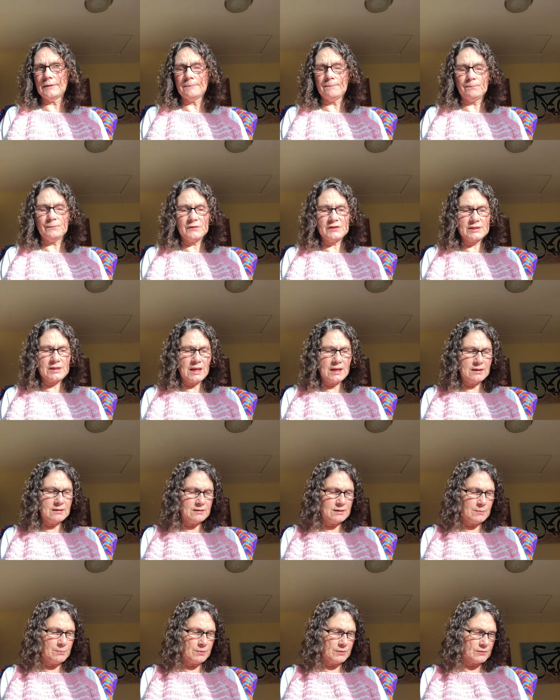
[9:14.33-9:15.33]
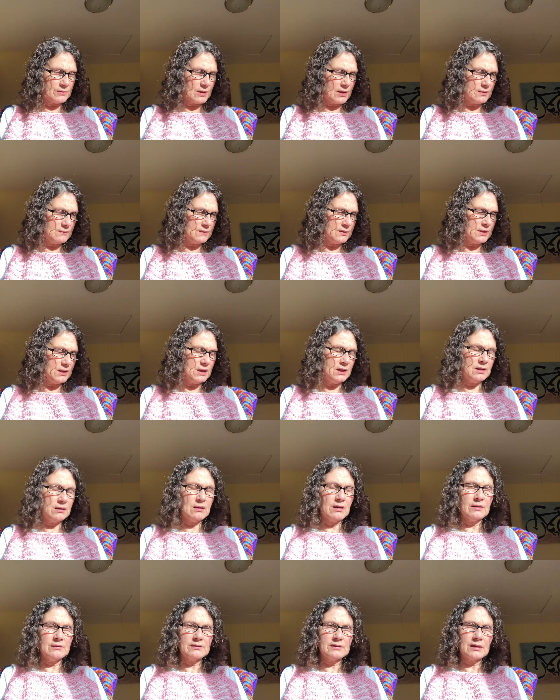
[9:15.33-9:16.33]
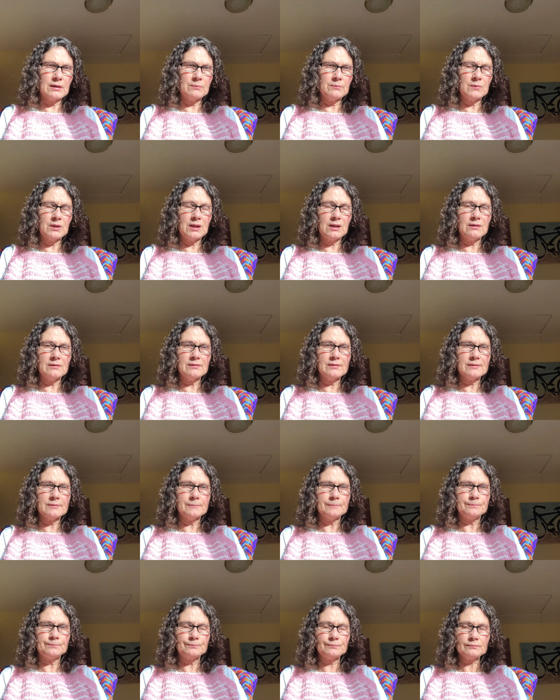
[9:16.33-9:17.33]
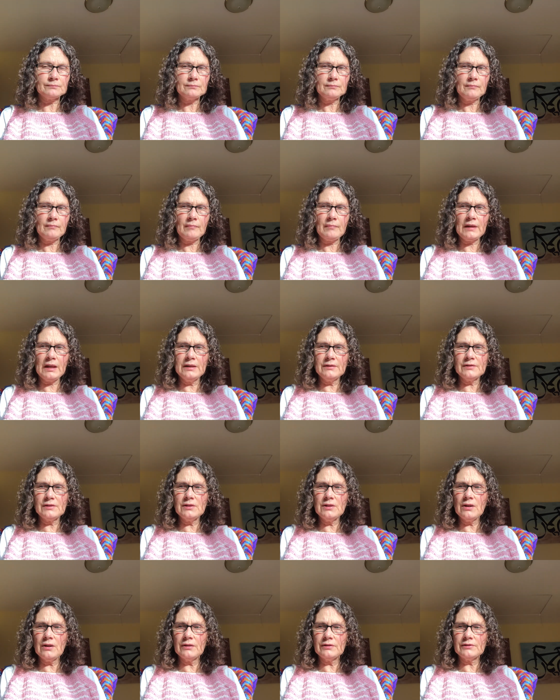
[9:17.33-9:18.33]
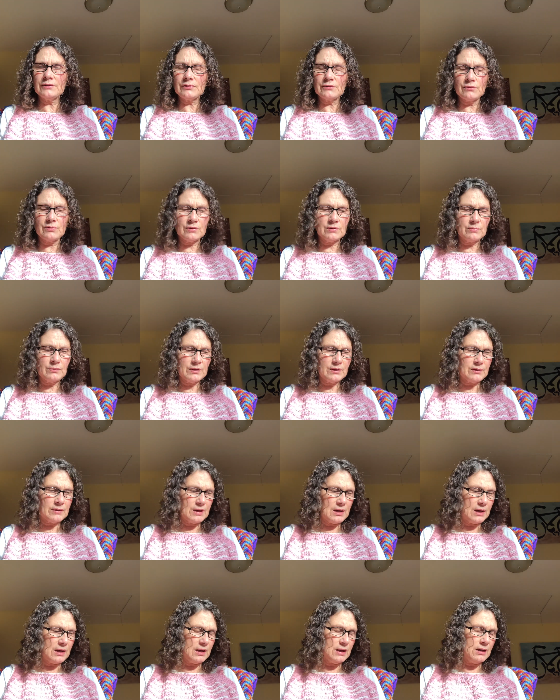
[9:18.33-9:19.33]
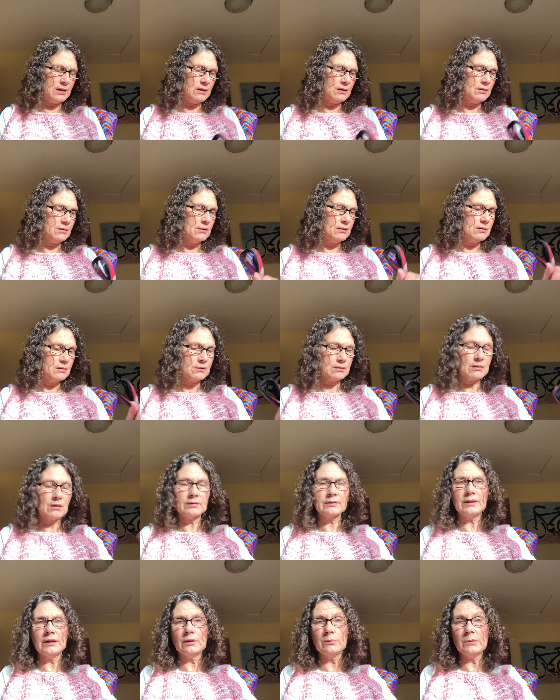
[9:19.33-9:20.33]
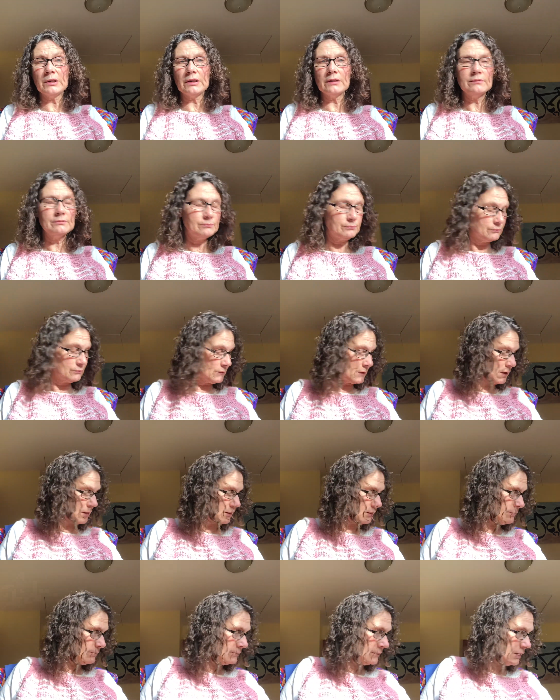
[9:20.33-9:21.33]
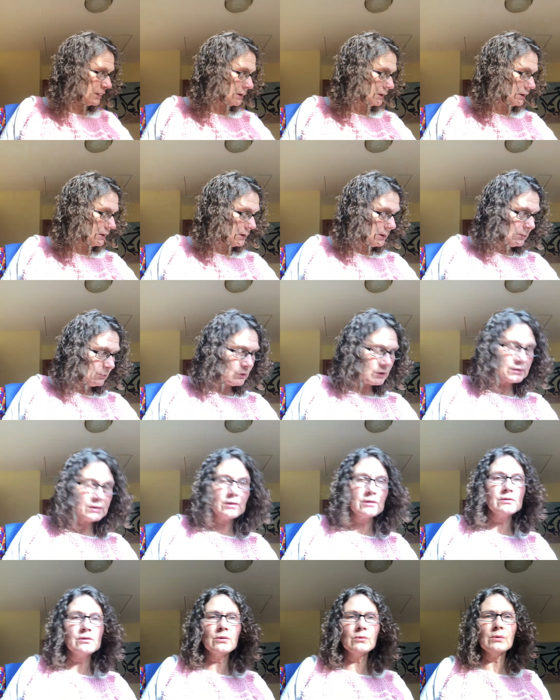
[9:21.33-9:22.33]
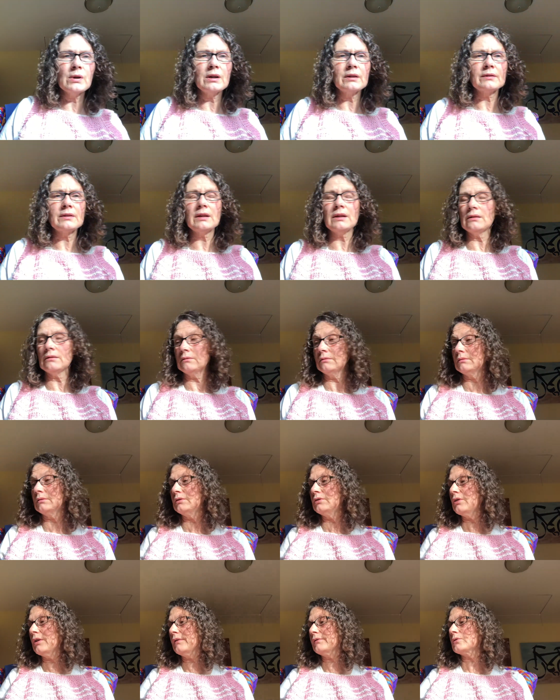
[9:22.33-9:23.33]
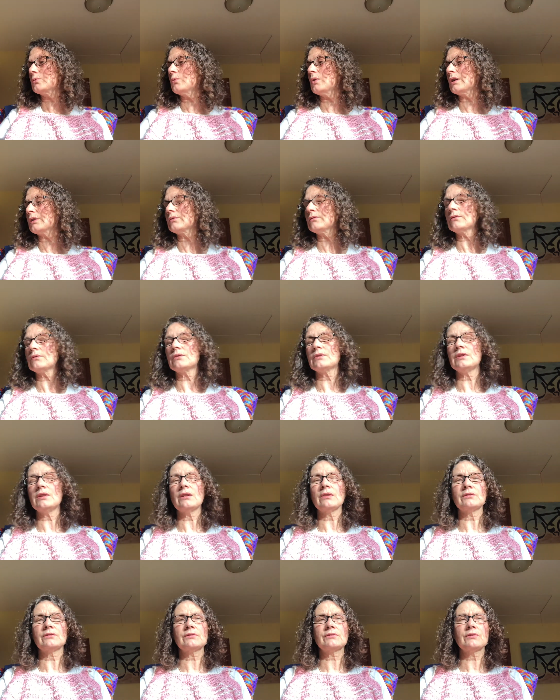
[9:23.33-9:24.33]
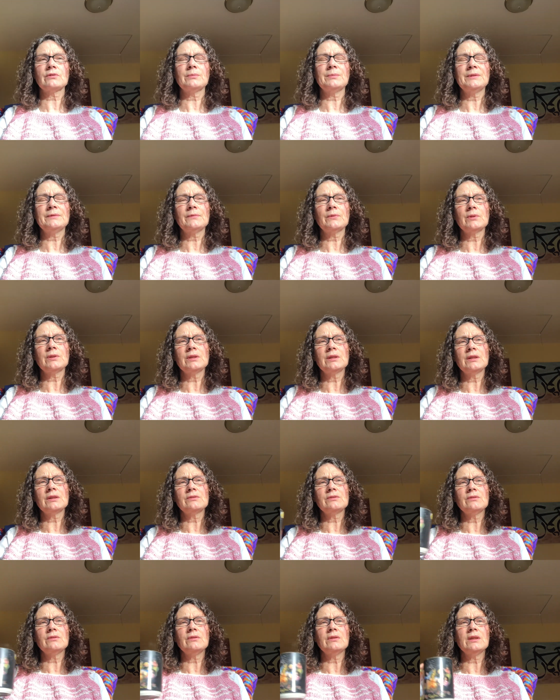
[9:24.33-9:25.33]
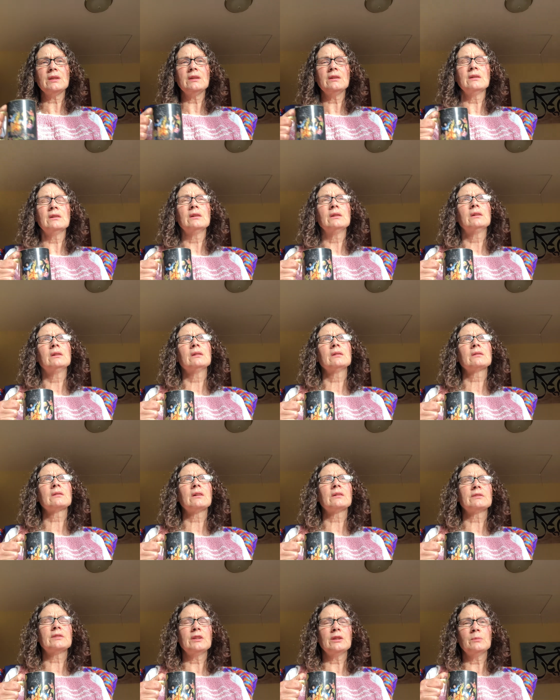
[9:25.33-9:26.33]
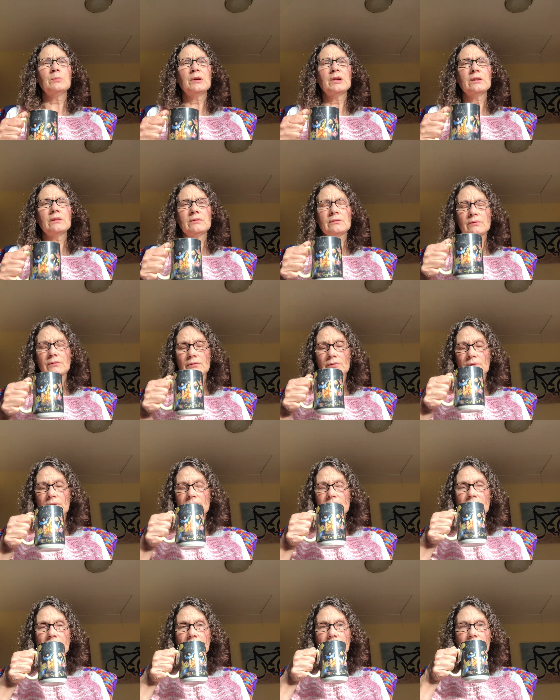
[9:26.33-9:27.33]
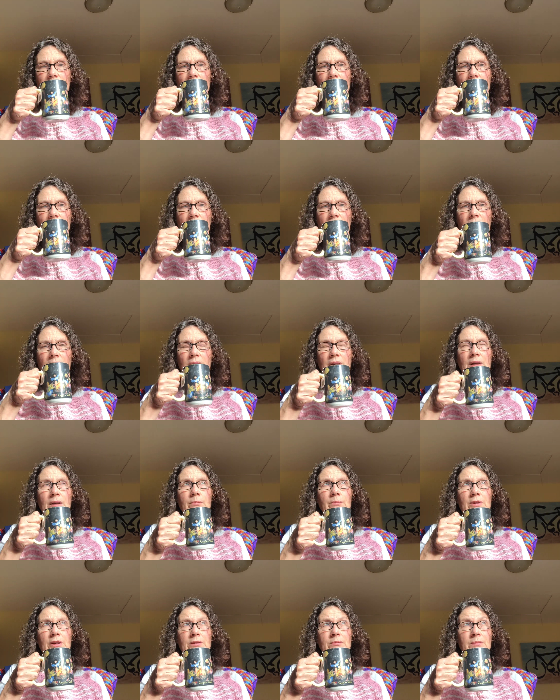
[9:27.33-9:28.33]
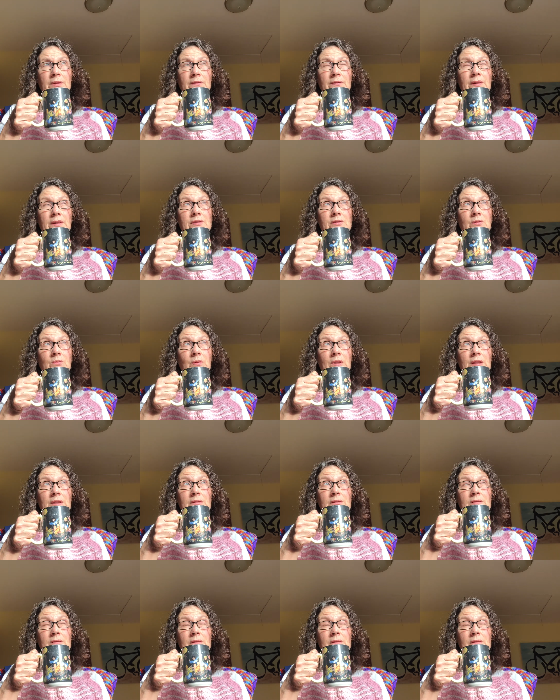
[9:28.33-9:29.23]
Skein and Tipple is kind of a neat concept because it's a yarn store with a cocktail bar. What could go wrong there? And you have to walk through the yarn store before you get to the cocktail bar, so it's kind of fun. Pardon me if I squint.